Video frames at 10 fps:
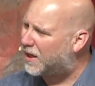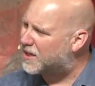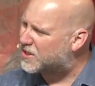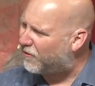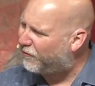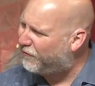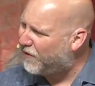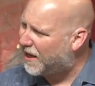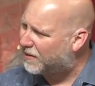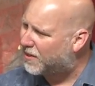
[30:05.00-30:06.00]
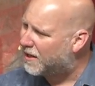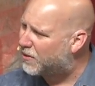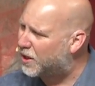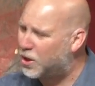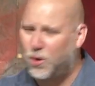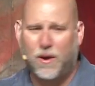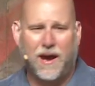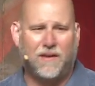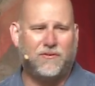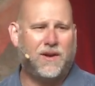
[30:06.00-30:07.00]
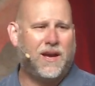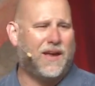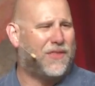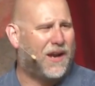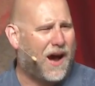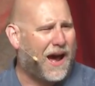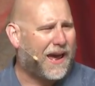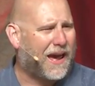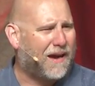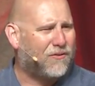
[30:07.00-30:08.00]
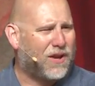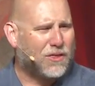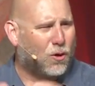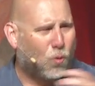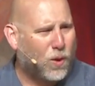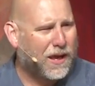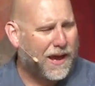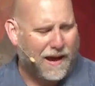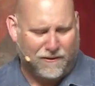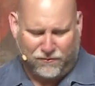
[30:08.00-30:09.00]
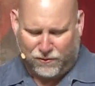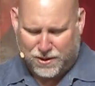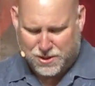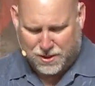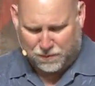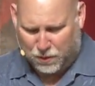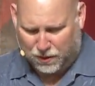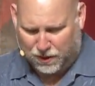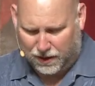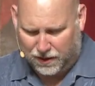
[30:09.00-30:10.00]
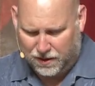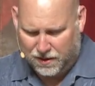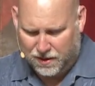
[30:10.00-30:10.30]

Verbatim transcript: because of faith that you have and that I have and that we have for this community.